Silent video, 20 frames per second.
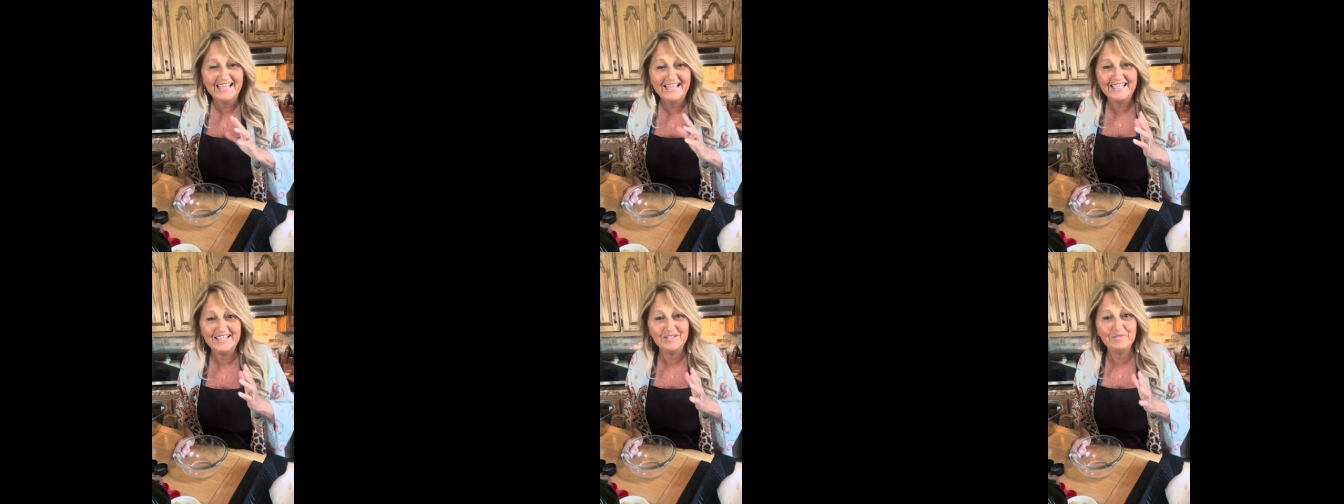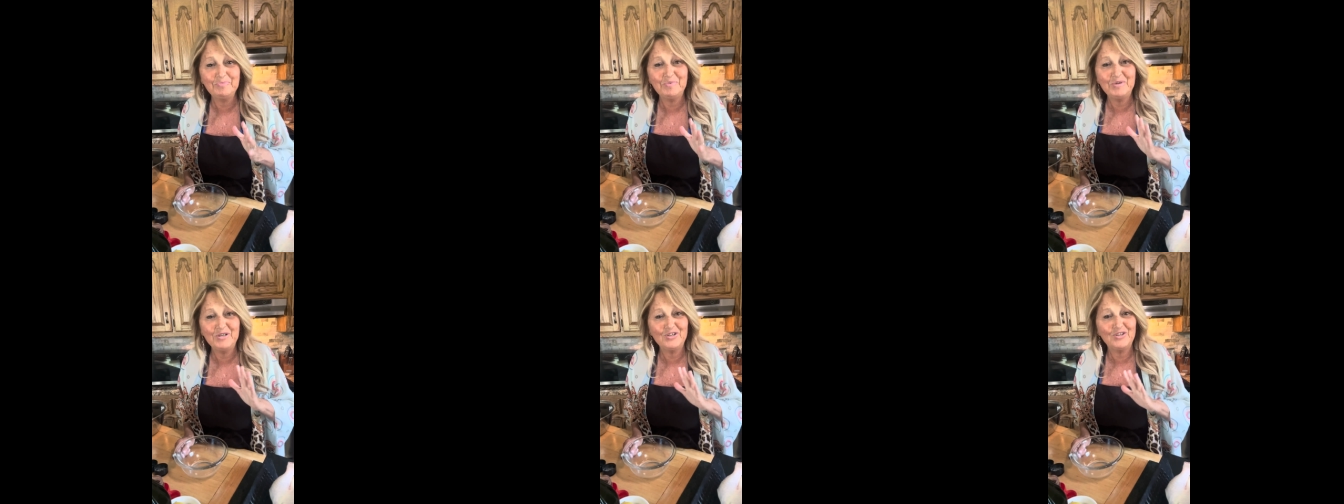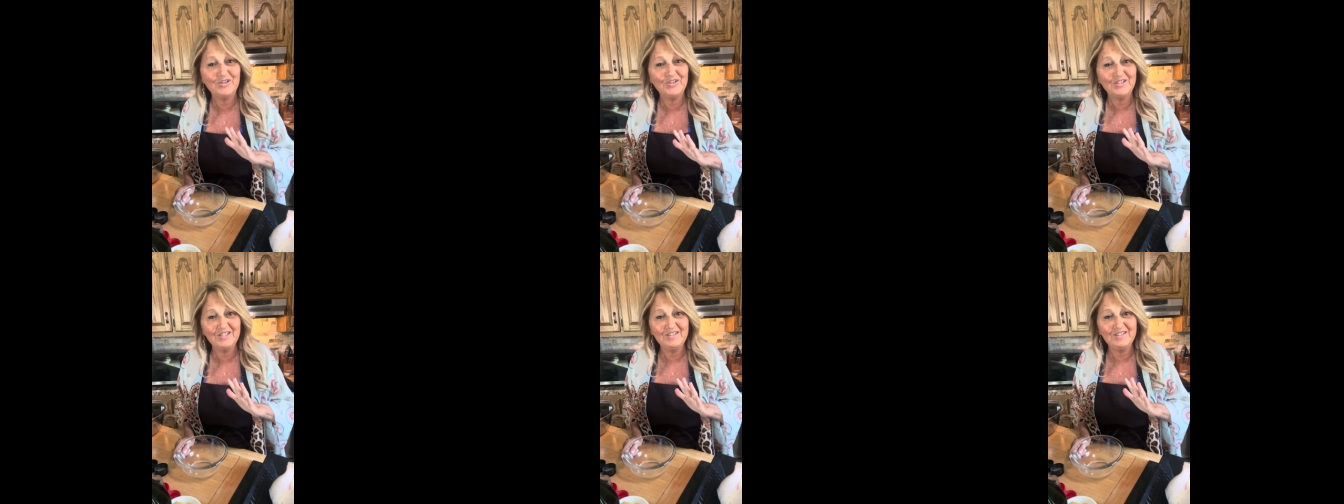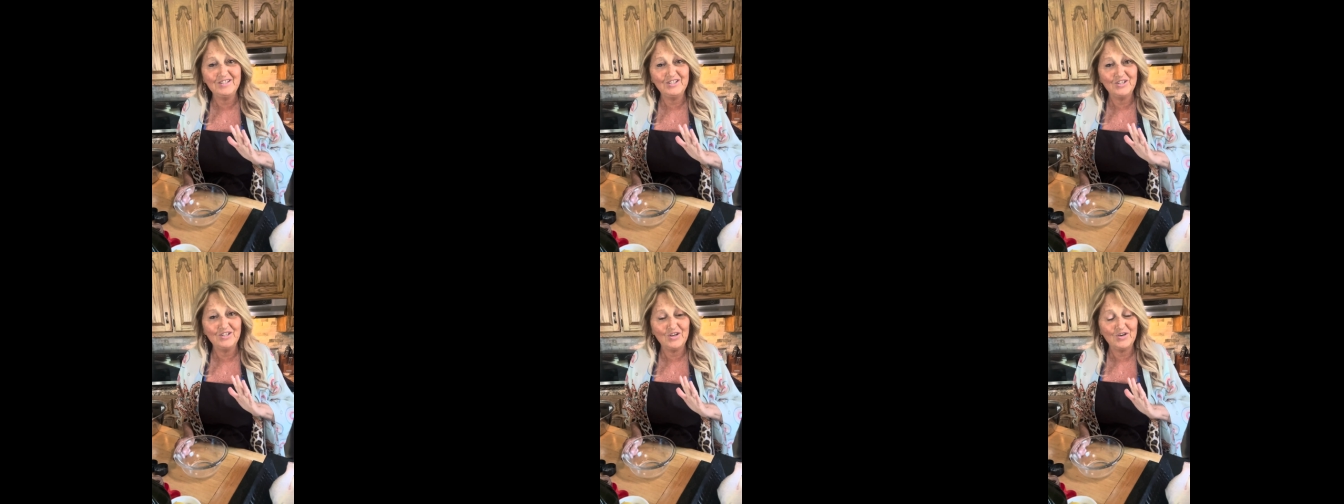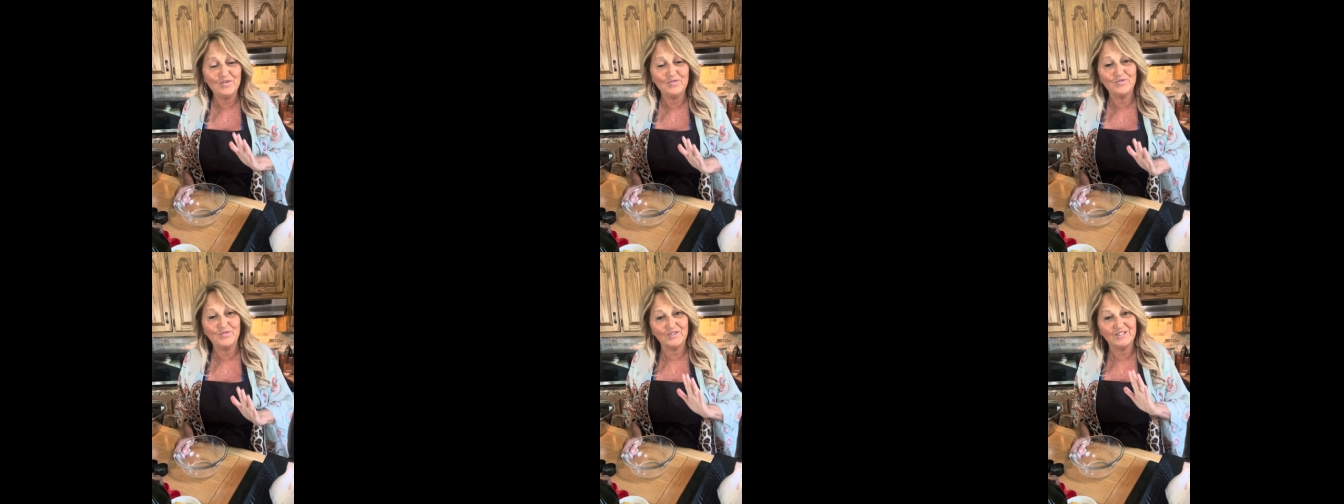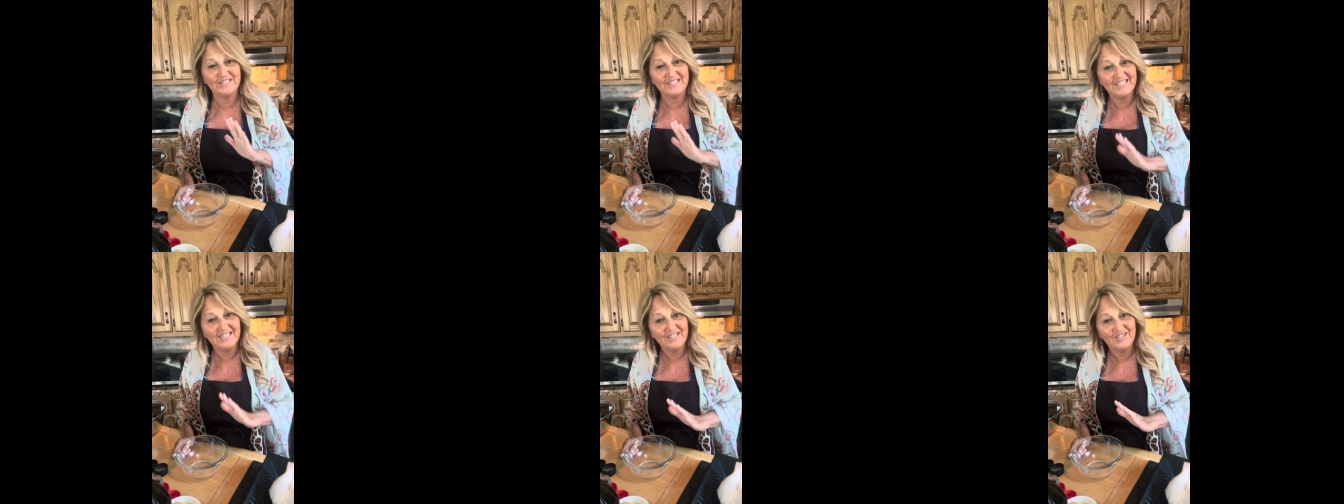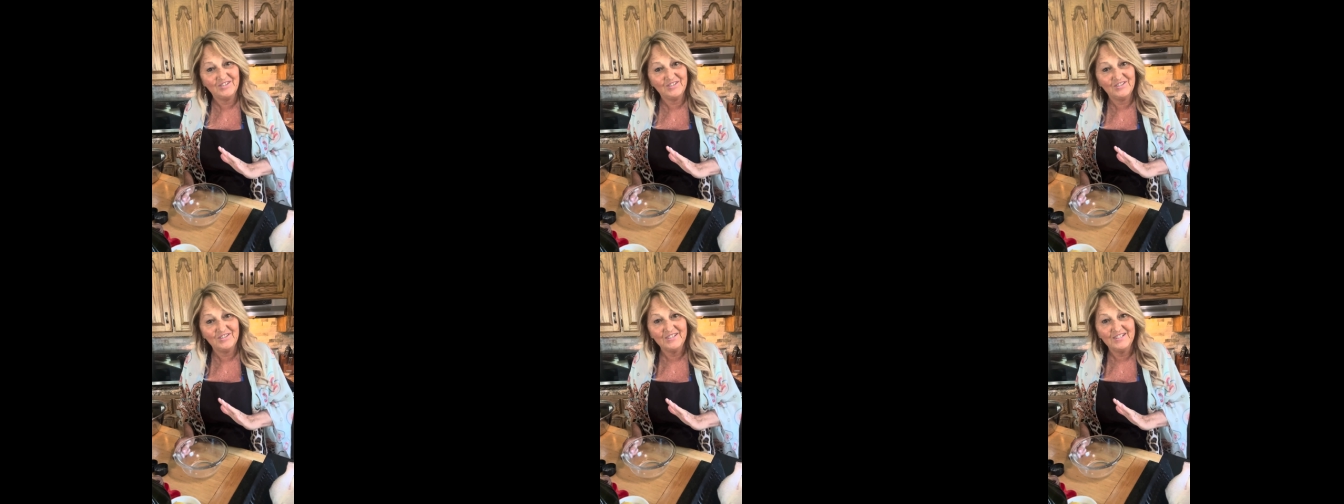It'll be good, you know, for
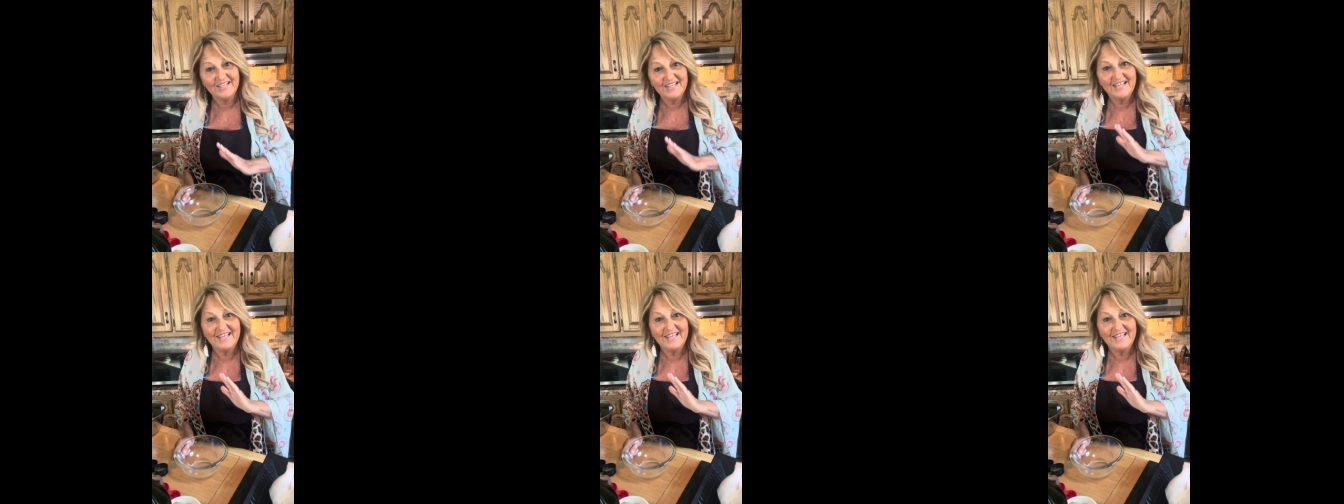dinner.